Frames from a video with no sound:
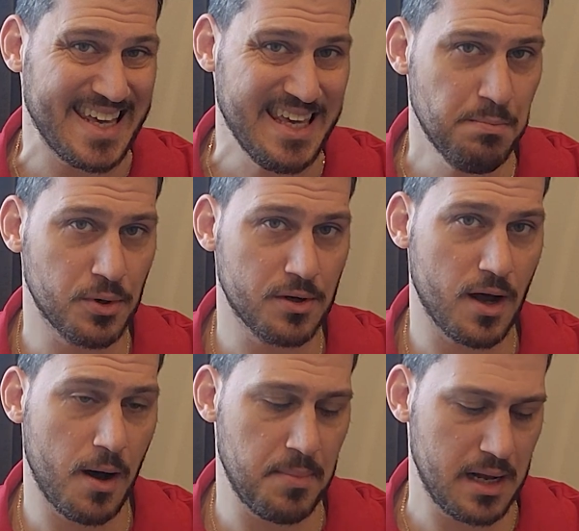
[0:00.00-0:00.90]
ebook
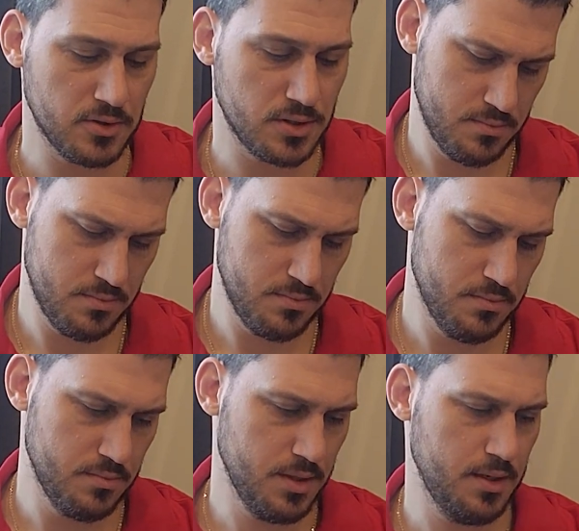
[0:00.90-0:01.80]
about?
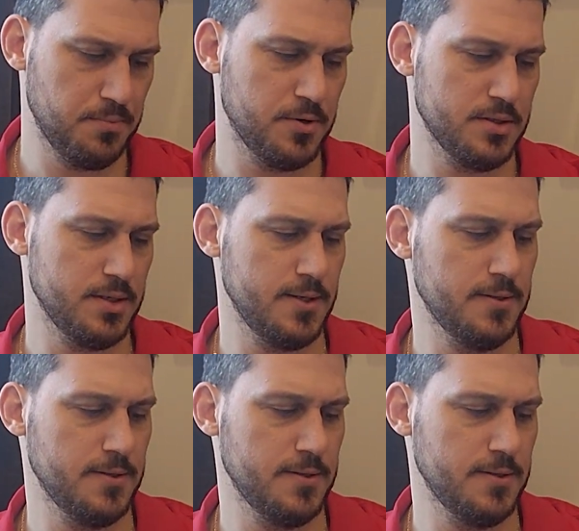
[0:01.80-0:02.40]
And press send.